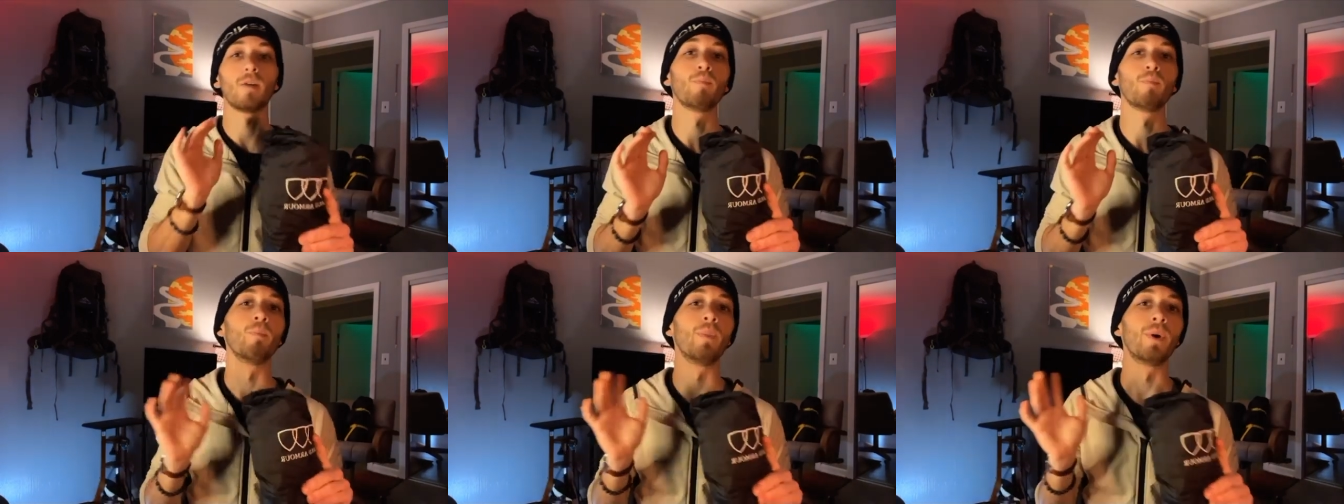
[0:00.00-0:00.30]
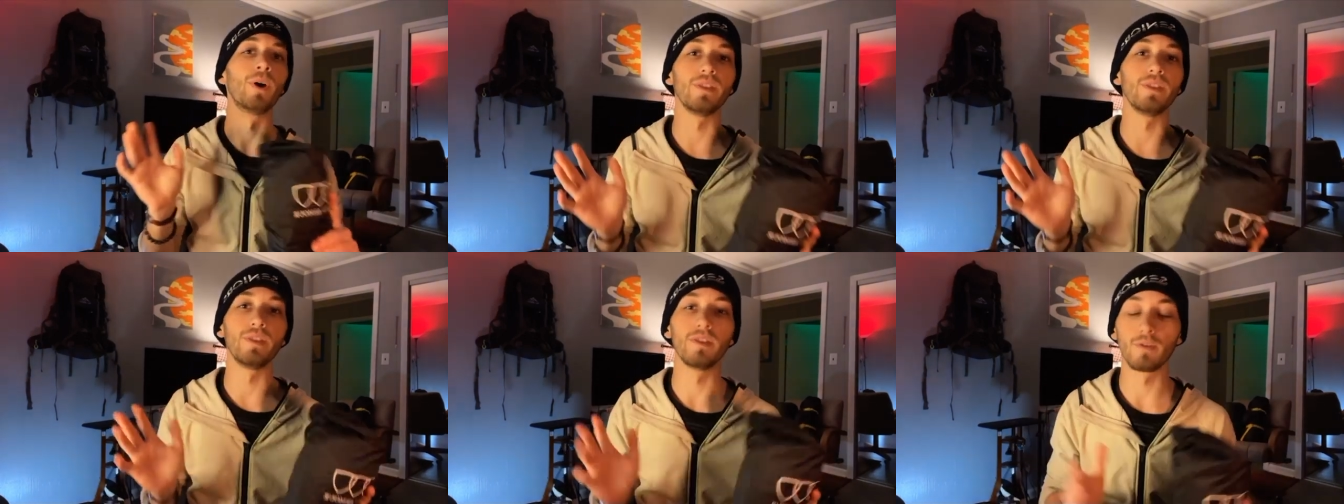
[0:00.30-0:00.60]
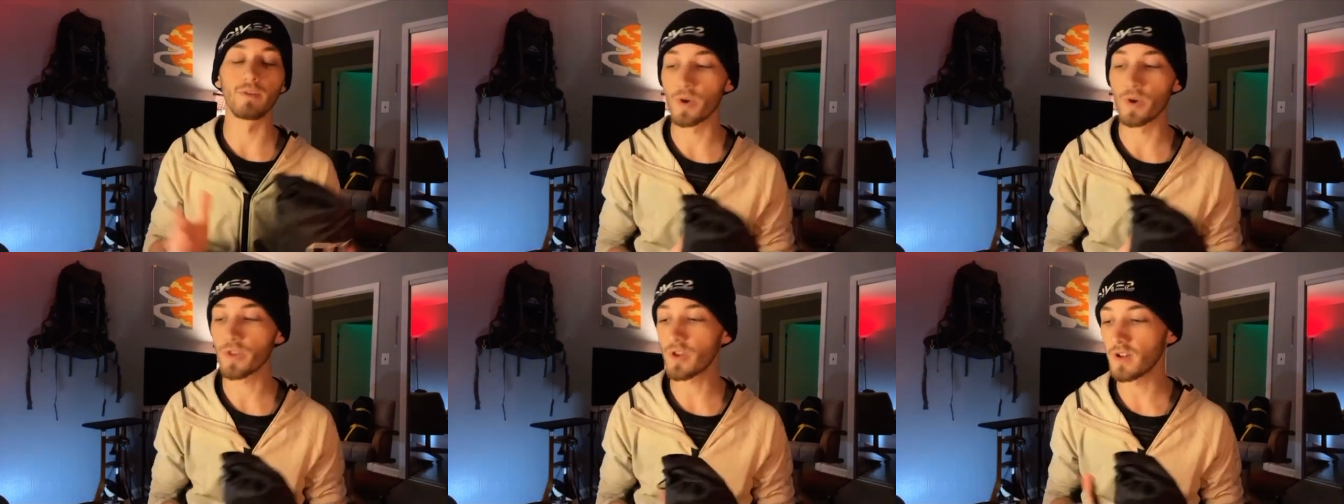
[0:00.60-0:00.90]
But
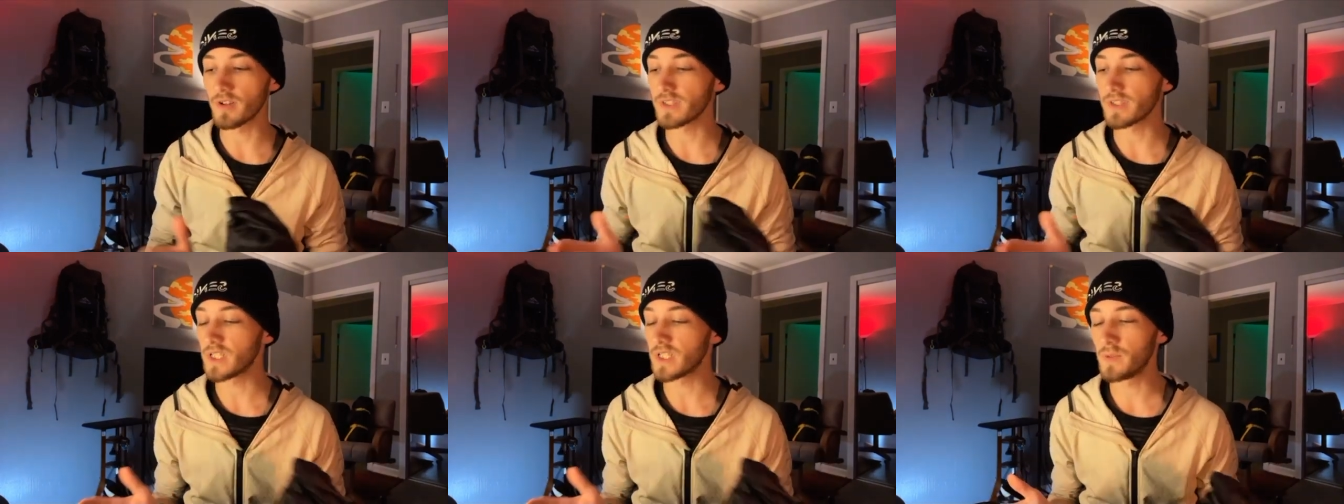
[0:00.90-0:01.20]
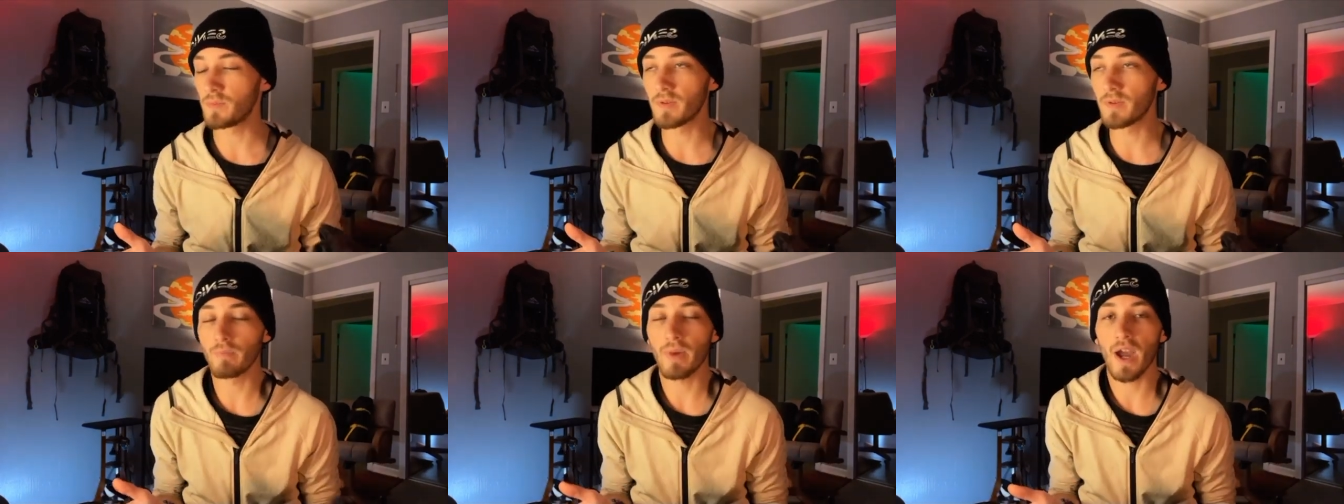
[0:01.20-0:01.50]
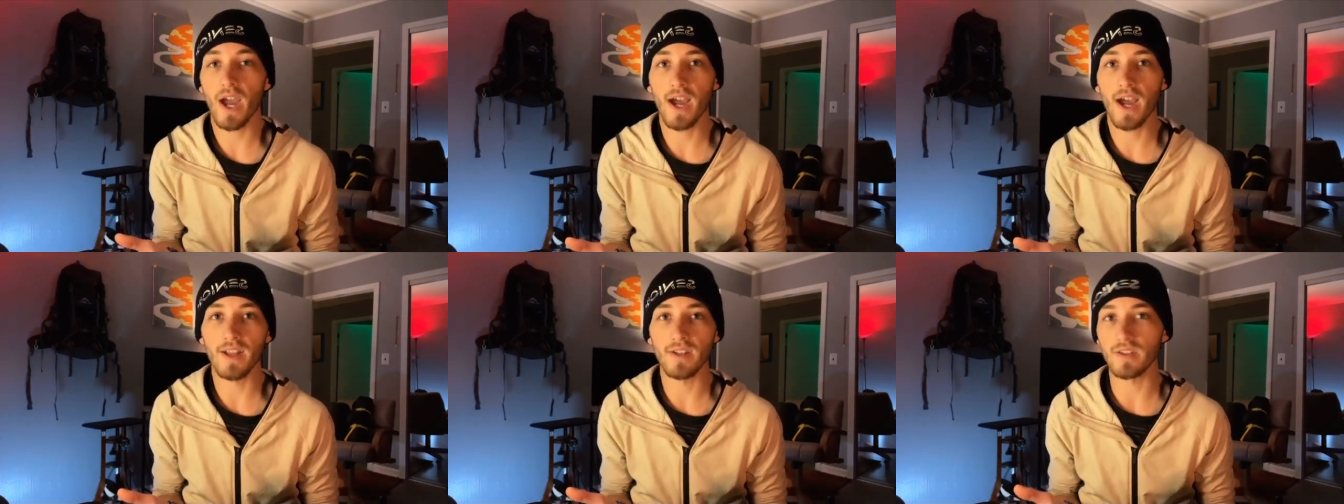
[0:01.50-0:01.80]
with all the sleeping
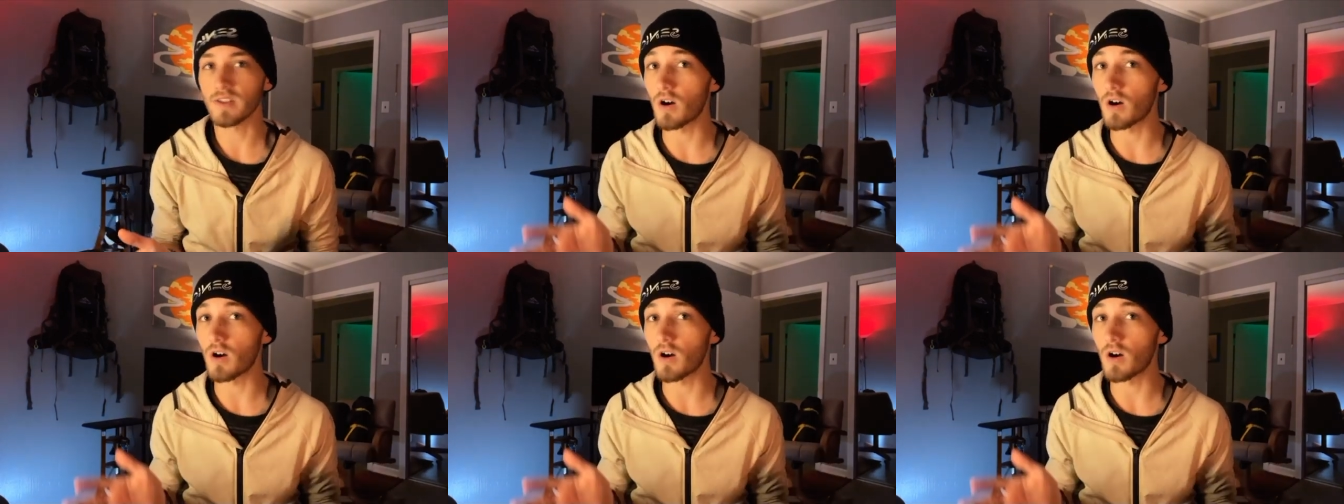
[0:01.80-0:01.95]
pads